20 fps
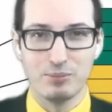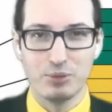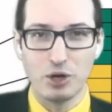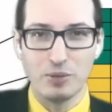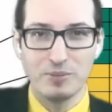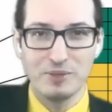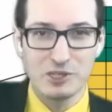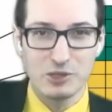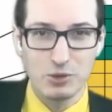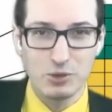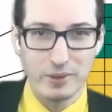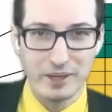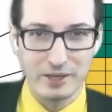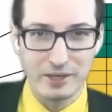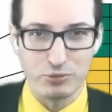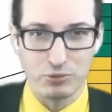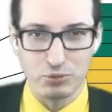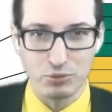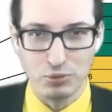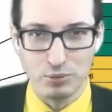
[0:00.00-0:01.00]
Bob is going
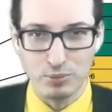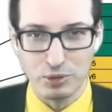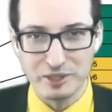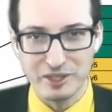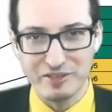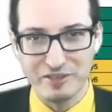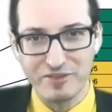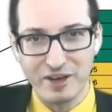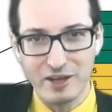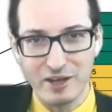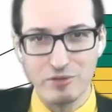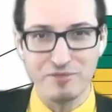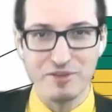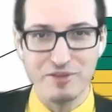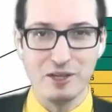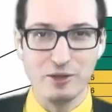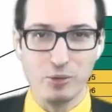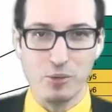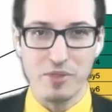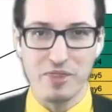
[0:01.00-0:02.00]
to modify a
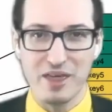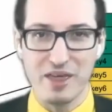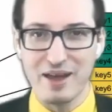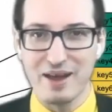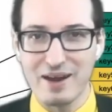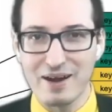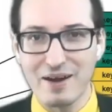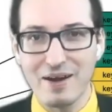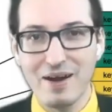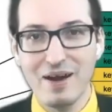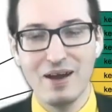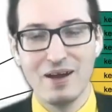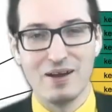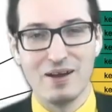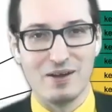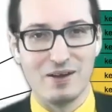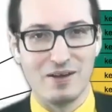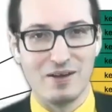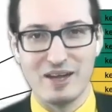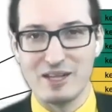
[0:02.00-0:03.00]
value there,
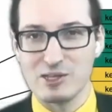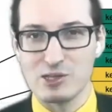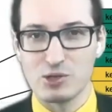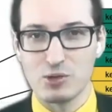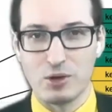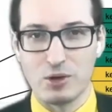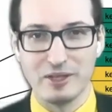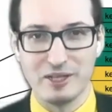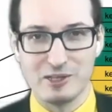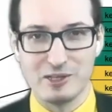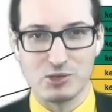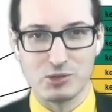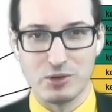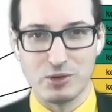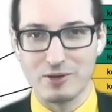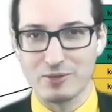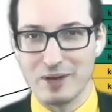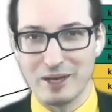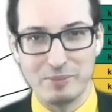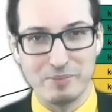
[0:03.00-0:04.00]
and so
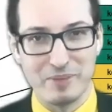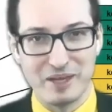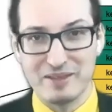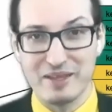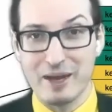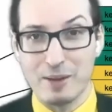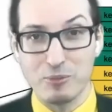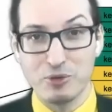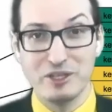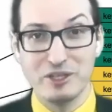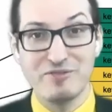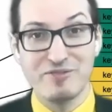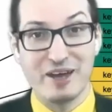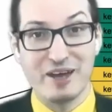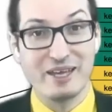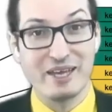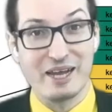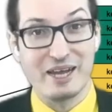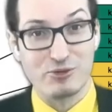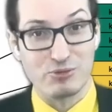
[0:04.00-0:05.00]
on, right? But they are
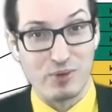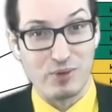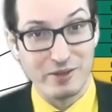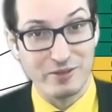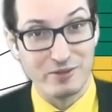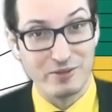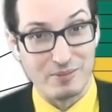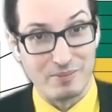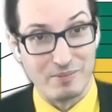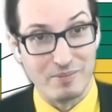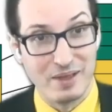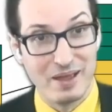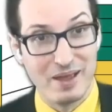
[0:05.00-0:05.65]
modifying at random.